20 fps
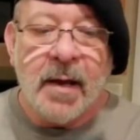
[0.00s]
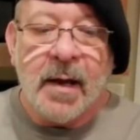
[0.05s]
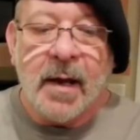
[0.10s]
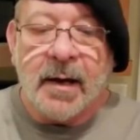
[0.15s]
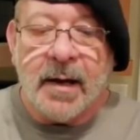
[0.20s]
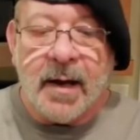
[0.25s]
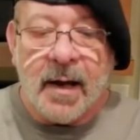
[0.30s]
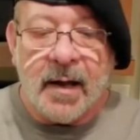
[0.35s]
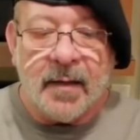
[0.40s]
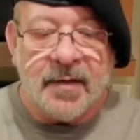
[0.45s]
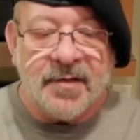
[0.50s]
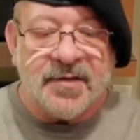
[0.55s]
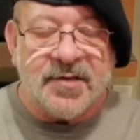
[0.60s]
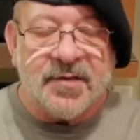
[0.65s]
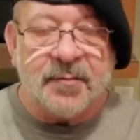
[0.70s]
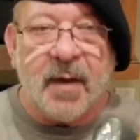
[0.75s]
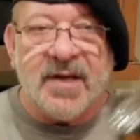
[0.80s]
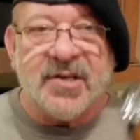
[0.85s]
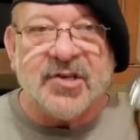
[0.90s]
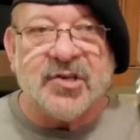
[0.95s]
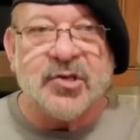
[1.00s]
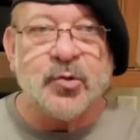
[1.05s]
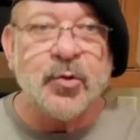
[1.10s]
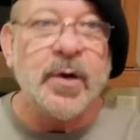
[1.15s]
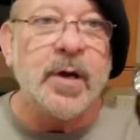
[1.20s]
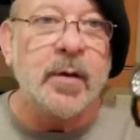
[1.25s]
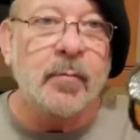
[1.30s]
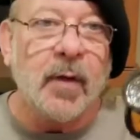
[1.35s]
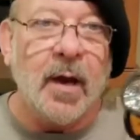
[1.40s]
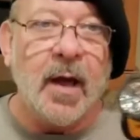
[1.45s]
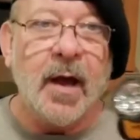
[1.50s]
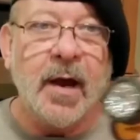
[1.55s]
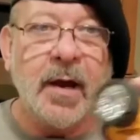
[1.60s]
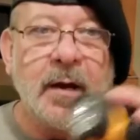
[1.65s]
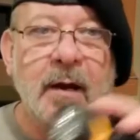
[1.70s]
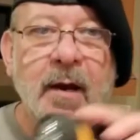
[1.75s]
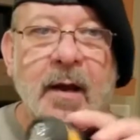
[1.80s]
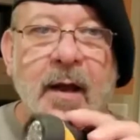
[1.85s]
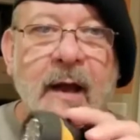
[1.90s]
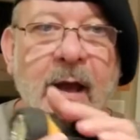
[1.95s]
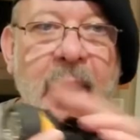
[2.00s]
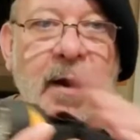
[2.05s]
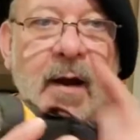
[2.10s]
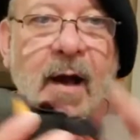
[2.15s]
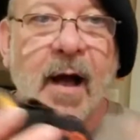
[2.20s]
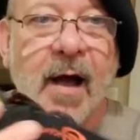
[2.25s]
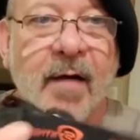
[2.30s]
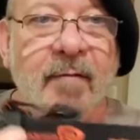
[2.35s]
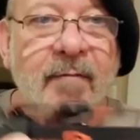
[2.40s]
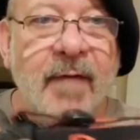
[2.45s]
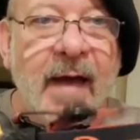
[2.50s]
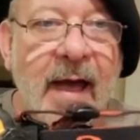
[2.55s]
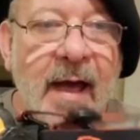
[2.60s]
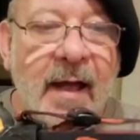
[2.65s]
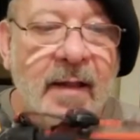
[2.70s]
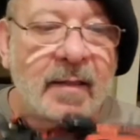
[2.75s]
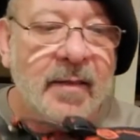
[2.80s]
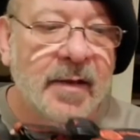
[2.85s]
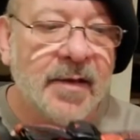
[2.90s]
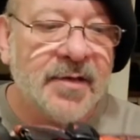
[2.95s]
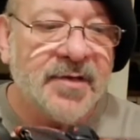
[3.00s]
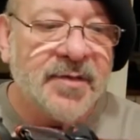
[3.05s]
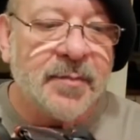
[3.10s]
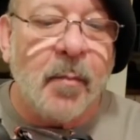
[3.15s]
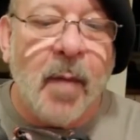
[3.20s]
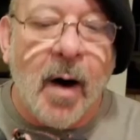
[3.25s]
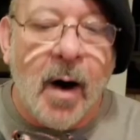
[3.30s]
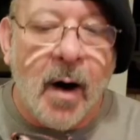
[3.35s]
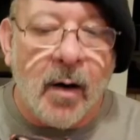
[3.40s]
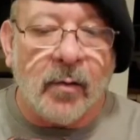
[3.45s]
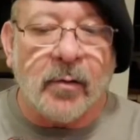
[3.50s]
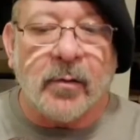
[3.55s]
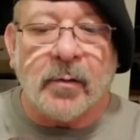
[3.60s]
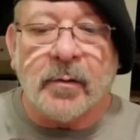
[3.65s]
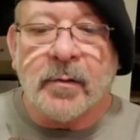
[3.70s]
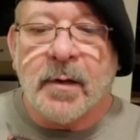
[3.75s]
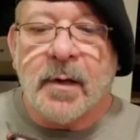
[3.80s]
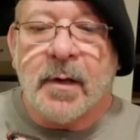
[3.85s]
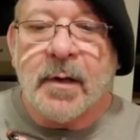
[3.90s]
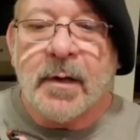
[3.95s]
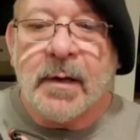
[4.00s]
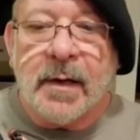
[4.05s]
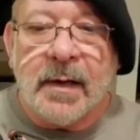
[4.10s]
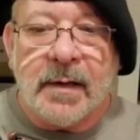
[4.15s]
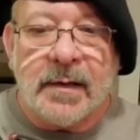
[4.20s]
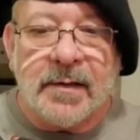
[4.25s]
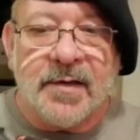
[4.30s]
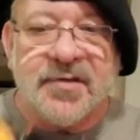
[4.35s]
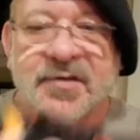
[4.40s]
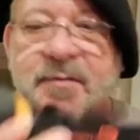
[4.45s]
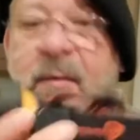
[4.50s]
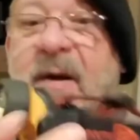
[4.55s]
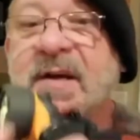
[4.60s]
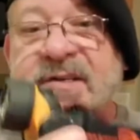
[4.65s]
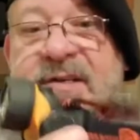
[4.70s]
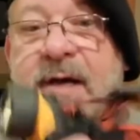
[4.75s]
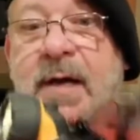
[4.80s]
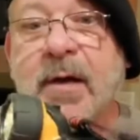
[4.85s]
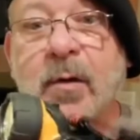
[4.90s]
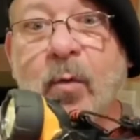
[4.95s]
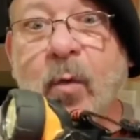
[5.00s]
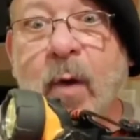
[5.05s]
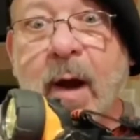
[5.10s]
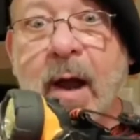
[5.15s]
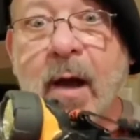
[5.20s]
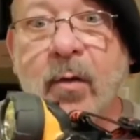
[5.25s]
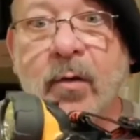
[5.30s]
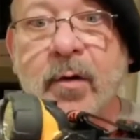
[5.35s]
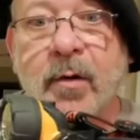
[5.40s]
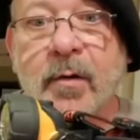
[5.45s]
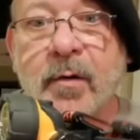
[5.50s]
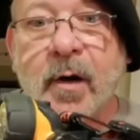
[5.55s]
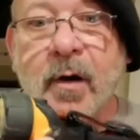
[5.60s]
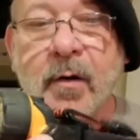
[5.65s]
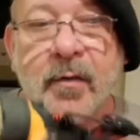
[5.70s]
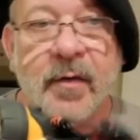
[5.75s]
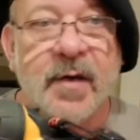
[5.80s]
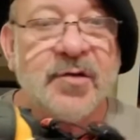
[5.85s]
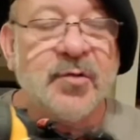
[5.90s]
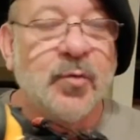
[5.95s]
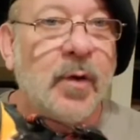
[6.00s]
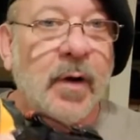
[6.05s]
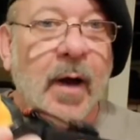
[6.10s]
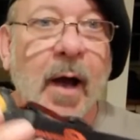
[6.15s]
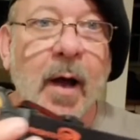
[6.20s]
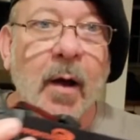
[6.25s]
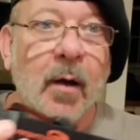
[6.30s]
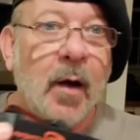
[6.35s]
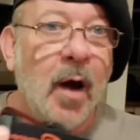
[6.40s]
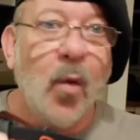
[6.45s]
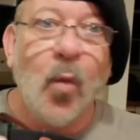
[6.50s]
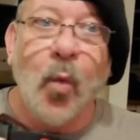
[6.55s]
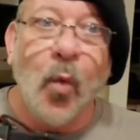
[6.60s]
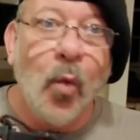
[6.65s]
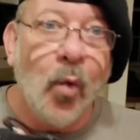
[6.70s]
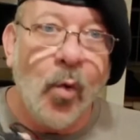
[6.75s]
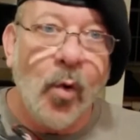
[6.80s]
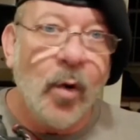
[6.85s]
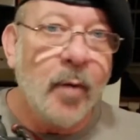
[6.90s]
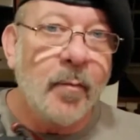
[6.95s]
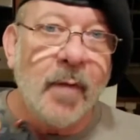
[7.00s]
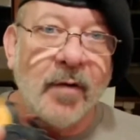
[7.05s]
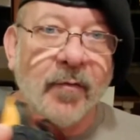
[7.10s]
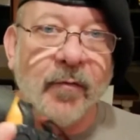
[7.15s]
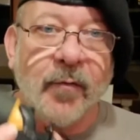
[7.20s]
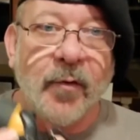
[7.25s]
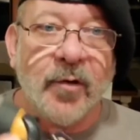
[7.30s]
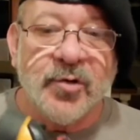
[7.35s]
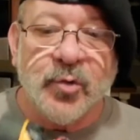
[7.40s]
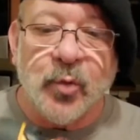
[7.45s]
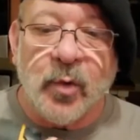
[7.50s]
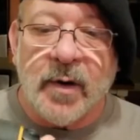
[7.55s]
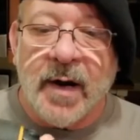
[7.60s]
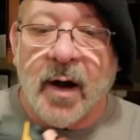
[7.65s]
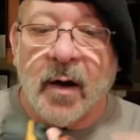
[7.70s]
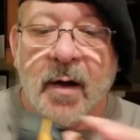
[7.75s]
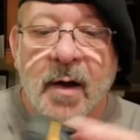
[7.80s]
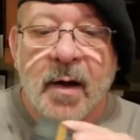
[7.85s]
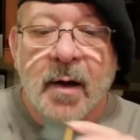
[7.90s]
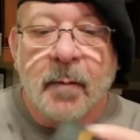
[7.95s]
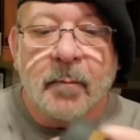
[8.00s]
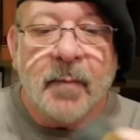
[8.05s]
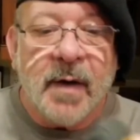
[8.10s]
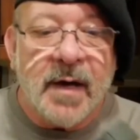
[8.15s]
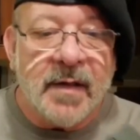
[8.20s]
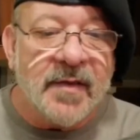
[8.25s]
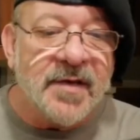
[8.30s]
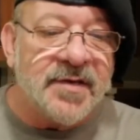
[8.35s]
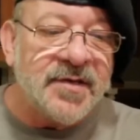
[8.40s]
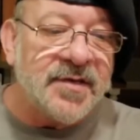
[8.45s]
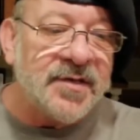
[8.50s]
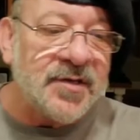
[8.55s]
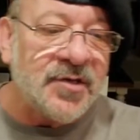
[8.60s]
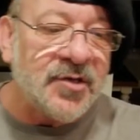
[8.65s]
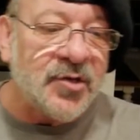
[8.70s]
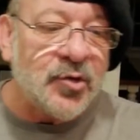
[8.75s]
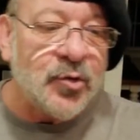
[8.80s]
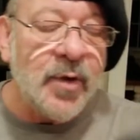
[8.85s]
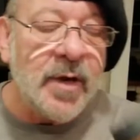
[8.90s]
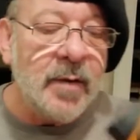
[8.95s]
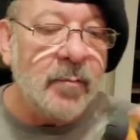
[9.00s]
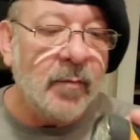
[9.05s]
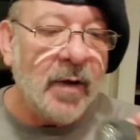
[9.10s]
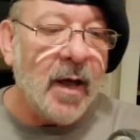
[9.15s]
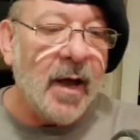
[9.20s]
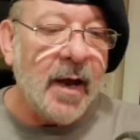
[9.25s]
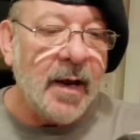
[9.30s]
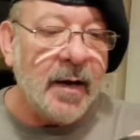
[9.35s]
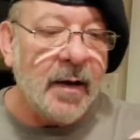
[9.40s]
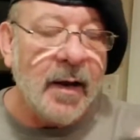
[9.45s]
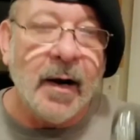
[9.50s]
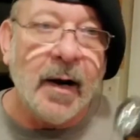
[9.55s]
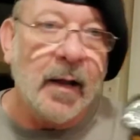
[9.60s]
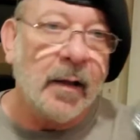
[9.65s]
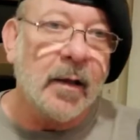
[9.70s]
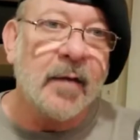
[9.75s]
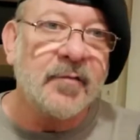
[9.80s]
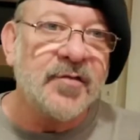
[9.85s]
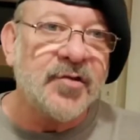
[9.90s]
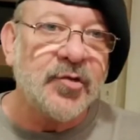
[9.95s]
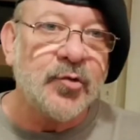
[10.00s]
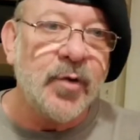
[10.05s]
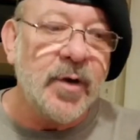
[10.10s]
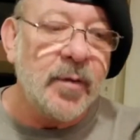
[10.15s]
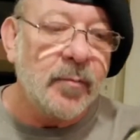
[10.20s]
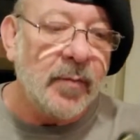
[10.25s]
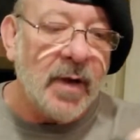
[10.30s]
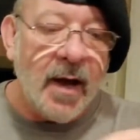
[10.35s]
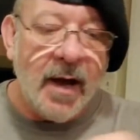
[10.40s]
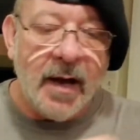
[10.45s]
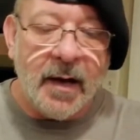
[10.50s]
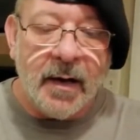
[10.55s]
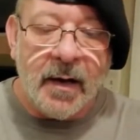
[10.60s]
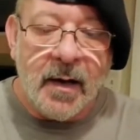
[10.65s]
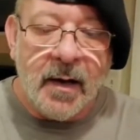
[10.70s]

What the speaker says: Now this is by Streamlight, and I've had this model, this is my second round on this one. I wore my first one out. But this is a Streamlight, and I love Streamlight.